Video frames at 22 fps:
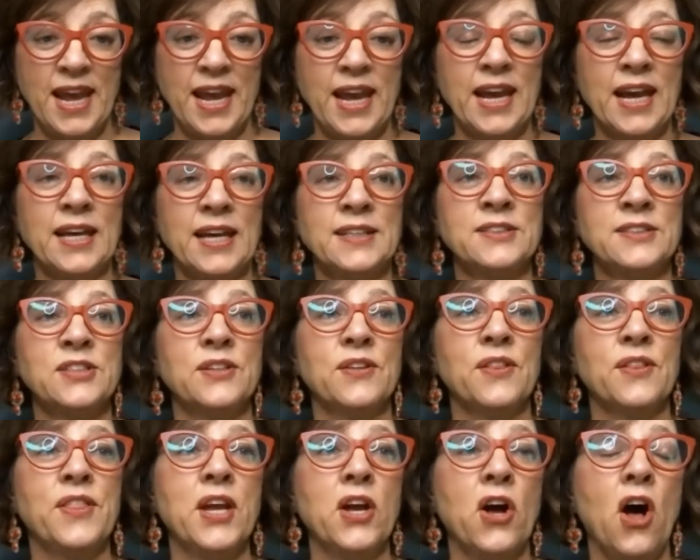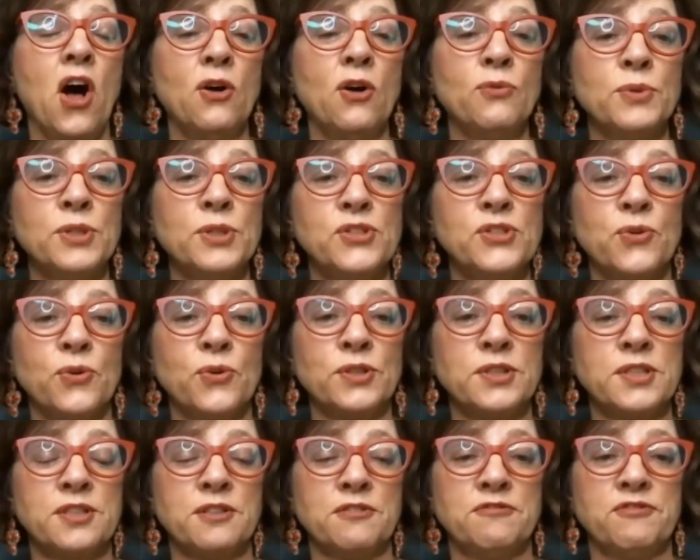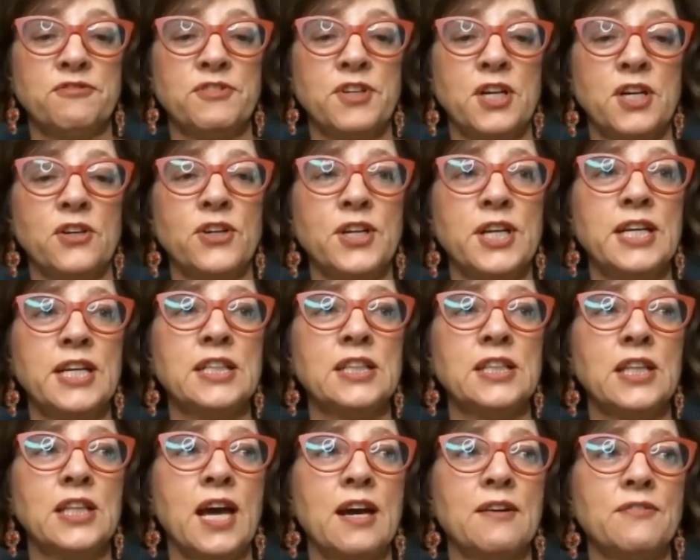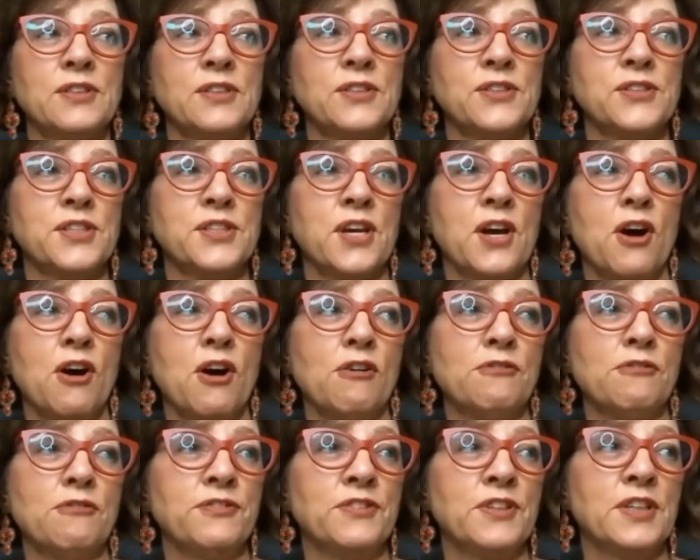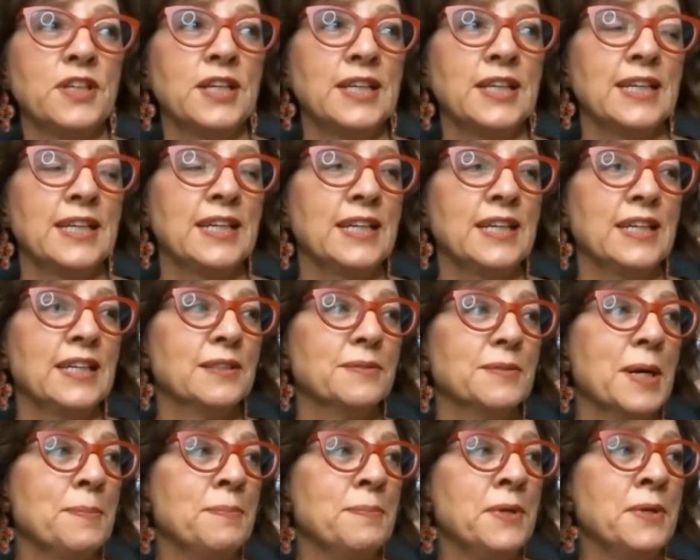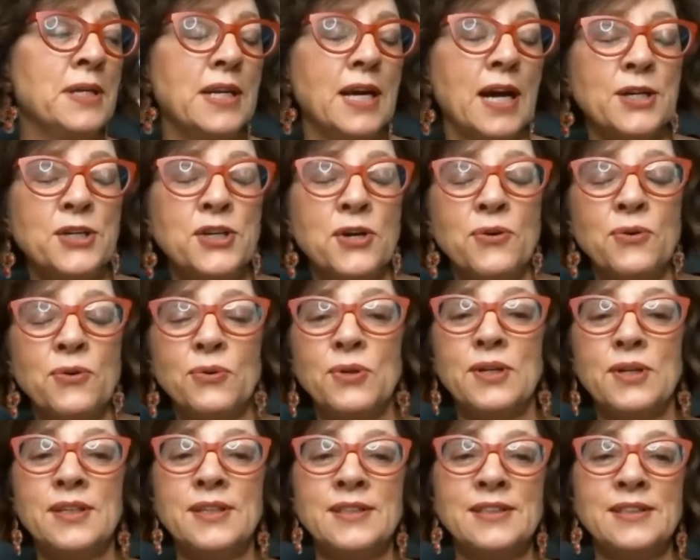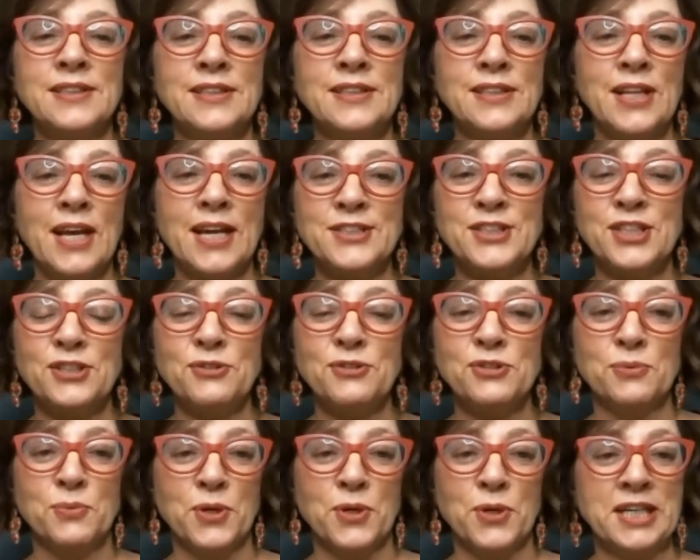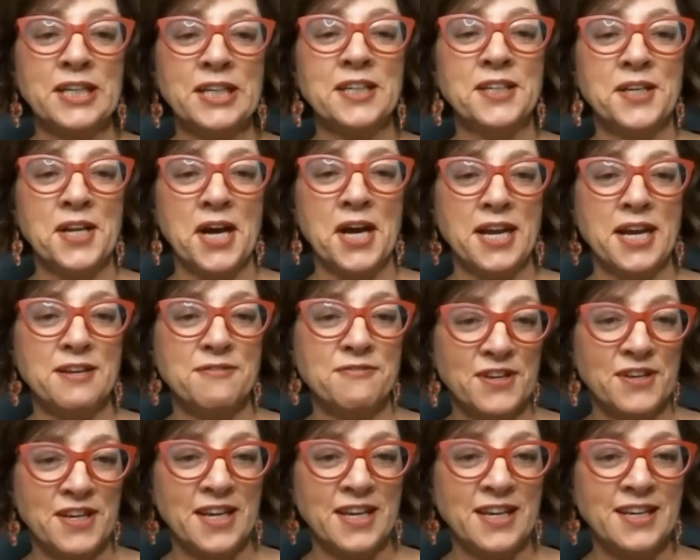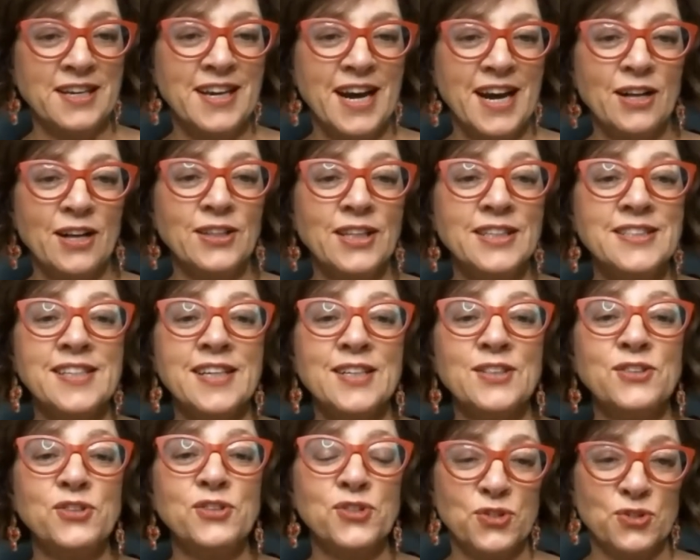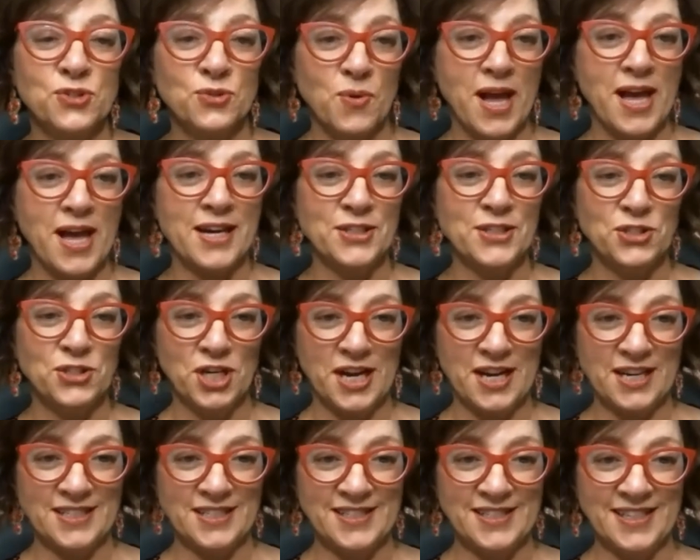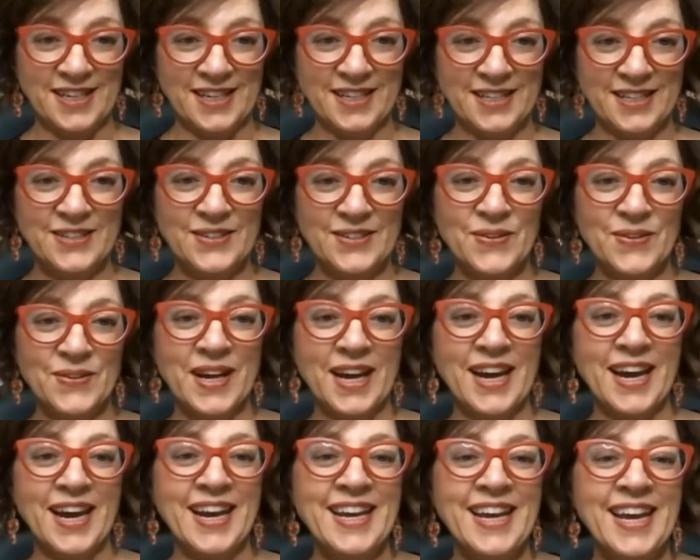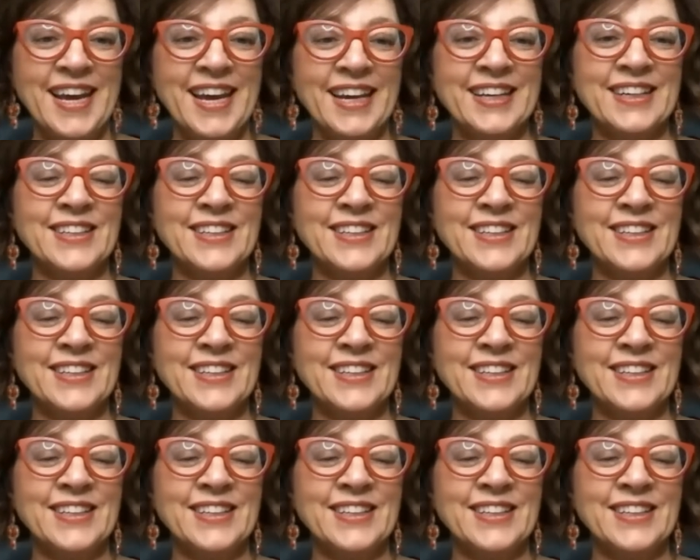And they all resort to varying levels of, I don't like to use the word conniving, let's say strategizing, okay?